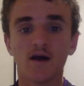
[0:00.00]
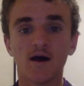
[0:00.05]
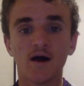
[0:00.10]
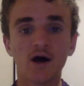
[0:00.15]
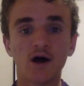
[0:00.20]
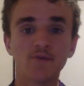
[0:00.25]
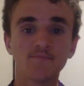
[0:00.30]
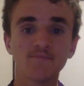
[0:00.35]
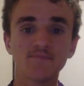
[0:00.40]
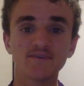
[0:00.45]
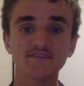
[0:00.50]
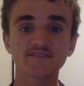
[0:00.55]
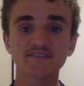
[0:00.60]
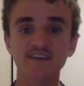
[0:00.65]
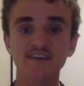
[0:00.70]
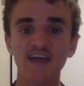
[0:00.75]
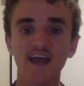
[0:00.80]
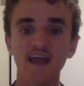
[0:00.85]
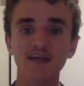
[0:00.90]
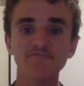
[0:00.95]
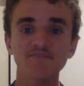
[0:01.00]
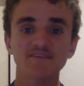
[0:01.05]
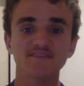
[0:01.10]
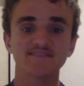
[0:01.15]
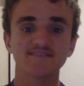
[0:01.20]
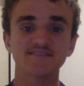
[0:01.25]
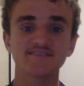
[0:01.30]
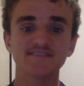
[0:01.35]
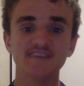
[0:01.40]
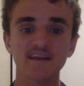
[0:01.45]
it's a game that
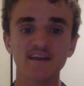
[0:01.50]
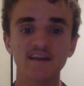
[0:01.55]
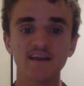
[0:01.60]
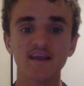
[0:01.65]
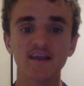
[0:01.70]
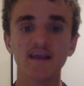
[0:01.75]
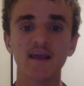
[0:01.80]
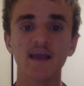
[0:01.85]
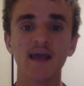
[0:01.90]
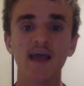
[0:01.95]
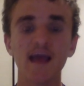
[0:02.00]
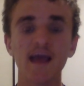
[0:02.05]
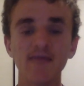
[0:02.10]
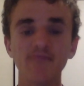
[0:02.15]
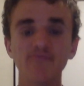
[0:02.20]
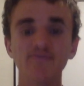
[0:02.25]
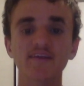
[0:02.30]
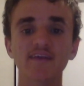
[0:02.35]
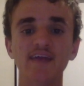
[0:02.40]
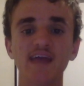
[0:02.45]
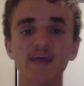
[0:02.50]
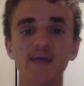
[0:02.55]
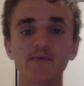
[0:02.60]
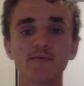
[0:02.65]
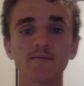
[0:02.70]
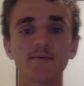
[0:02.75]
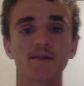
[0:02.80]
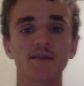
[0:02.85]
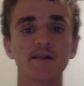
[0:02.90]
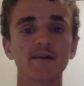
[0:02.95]
Sydney have the
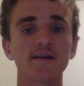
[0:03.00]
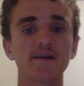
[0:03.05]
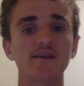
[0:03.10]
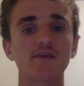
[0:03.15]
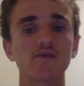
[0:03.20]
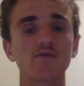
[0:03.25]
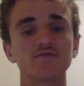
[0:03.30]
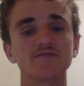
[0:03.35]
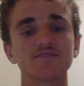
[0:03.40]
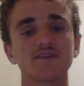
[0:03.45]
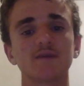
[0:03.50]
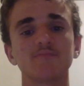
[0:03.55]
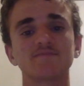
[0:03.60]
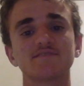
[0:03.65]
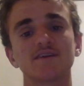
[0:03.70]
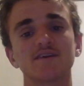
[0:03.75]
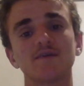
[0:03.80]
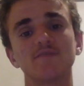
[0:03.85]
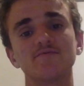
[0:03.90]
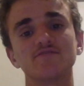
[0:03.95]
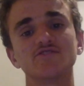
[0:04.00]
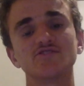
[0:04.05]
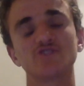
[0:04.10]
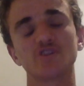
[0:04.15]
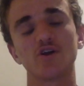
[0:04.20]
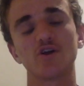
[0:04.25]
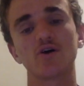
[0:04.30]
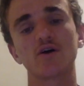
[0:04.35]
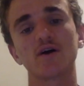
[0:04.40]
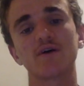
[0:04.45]
capability to cause an upset over
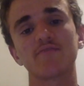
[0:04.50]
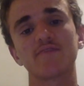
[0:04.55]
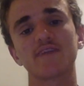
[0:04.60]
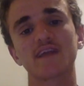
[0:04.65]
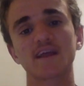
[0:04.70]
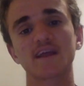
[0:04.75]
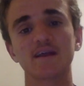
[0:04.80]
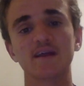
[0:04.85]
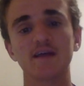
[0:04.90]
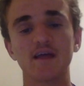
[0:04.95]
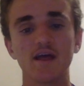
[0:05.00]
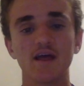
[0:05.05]
Geelong, I think.